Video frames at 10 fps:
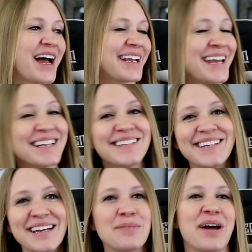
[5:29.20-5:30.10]
I can't
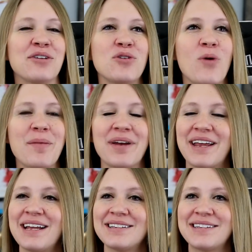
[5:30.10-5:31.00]
see him. I don't know why, but
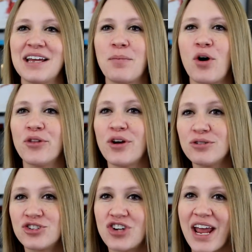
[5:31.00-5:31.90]
I can't see him.
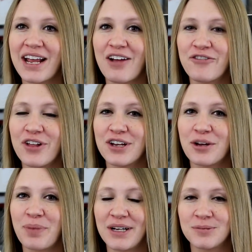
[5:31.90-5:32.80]
Although Jake, I feel like,
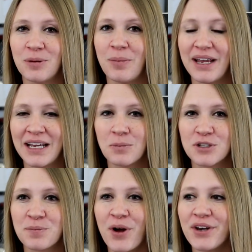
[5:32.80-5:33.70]
could possibly make him
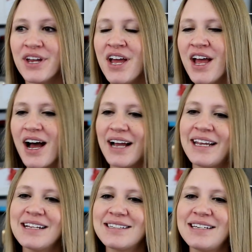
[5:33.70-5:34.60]
respond. I
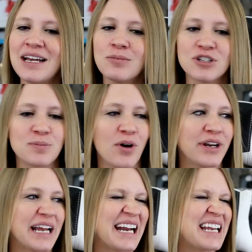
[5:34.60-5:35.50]
can't see him
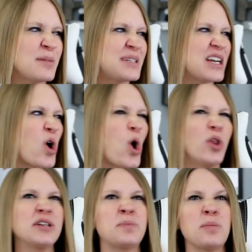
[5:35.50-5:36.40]
responding. And I keep seeing
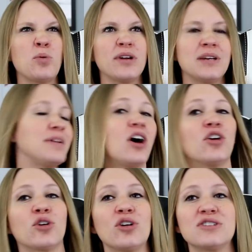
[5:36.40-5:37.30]
all these people wanting to be
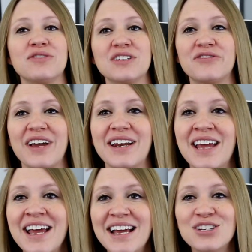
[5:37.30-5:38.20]
undercards for this fight.
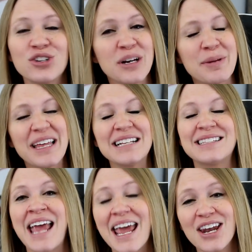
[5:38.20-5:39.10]
Is there going to be
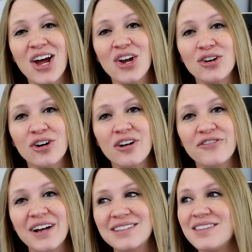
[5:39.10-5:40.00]
like 10
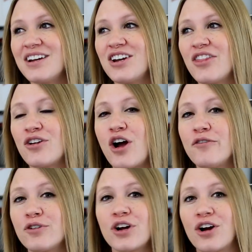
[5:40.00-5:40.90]
undercard fights and then another
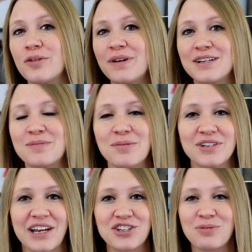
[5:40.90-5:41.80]
overcard? Because remember,
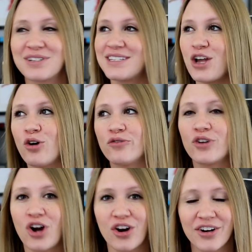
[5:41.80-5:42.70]
Deji wants the
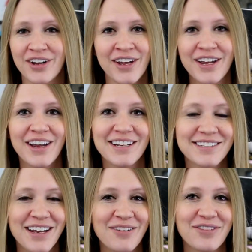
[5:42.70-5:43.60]
overcard
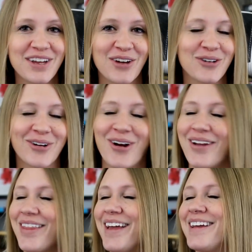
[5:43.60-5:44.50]
instead of the
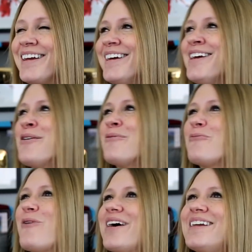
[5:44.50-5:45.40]
undercard. Like,
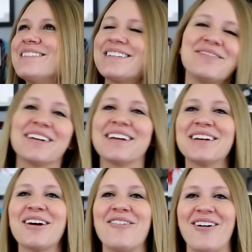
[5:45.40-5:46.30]
what is even
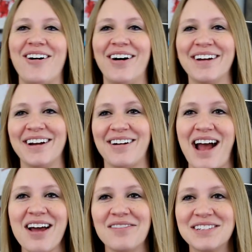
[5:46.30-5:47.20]
going to go on here?
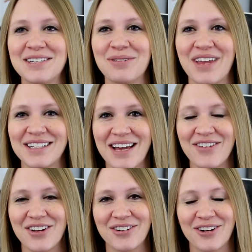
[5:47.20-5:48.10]
I obviously would like to
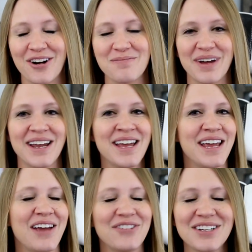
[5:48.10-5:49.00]
have an undercard, but
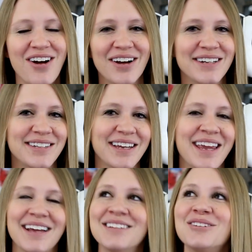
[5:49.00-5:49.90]
if it's in August, I
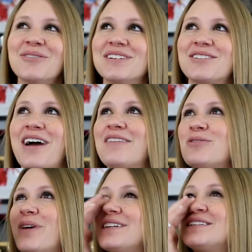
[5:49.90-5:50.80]
can't do it. So I
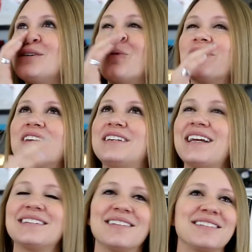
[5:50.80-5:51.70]
have to wait and see what the
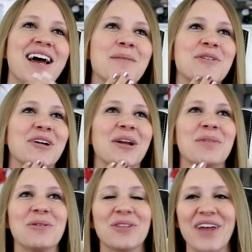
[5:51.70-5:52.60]
dates and the timing are going to
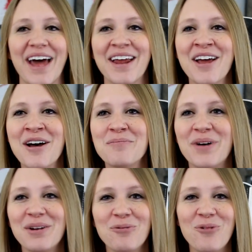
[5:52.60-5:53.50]
be with that.
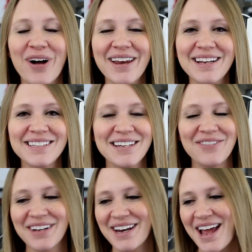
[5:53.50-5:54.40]
But what is
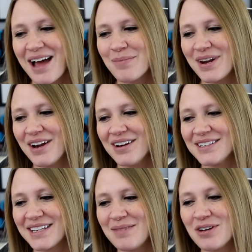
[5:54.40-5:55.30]
even going to happen here?
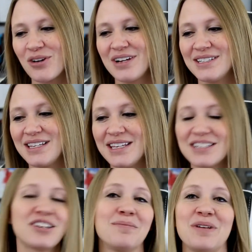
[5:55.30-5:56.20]
It's going to be crazy.
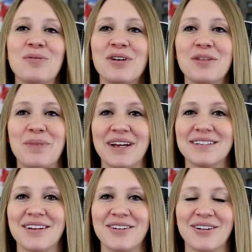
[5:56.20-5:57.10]
This could be one of the
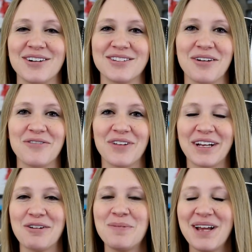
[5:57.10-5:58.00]
biggest undercards, though. I feel
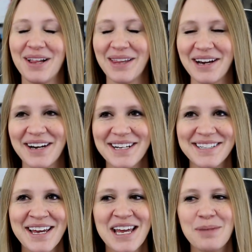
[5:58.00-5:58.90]
like it would be
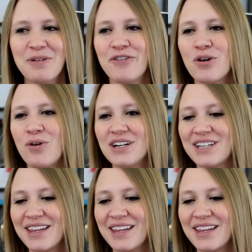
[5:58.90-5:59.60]
hilarious. Be fun to watch.